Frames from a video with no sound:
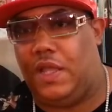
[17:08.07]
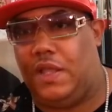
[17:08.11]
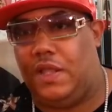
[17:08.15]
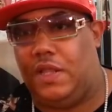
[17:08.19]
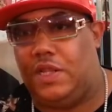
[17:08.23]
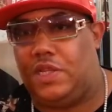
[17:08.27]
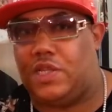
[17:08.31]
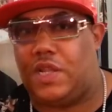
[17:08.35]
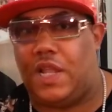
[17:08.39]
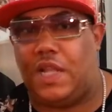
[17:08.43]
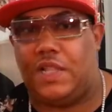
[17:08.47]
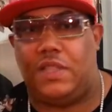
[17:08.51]

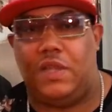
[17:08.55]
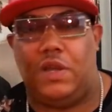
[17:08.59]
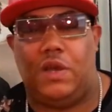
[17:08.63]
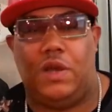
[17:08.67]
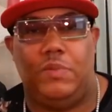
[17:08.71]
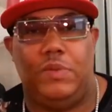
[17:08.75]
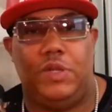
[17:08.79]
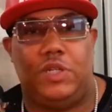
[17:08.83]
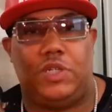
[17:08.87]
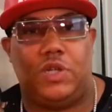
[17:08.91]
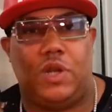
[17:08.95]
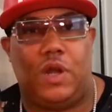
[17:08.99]
it's just like the
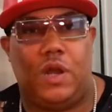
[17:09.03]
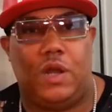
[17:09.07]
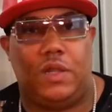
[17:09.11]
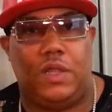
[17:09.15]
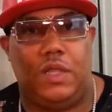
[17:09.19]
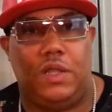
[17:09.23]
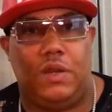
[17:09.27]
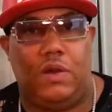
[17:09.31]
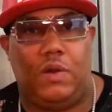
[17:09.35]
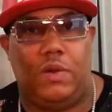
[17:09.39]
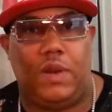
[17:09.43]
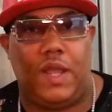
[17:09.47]
homie
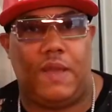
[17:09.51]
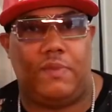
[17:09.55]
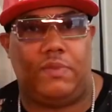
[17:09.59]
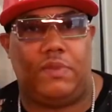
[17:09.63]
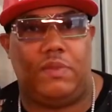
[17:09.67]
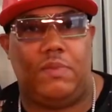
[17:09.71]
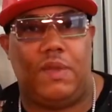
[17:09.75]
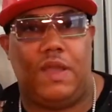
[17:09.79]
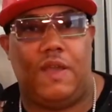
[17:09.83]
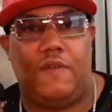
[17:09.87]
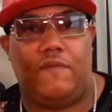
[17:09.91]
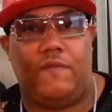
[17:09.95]
Chocolate on
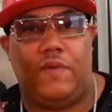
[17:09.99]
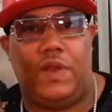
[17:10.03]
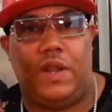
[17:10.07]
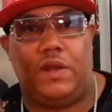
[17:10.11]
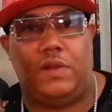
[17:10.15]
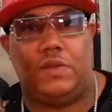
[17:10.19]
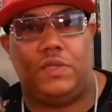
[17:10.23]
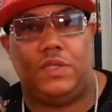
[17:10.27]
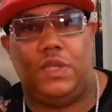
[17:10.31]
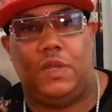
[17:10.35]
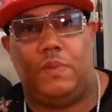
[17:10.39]
Aftermath Records.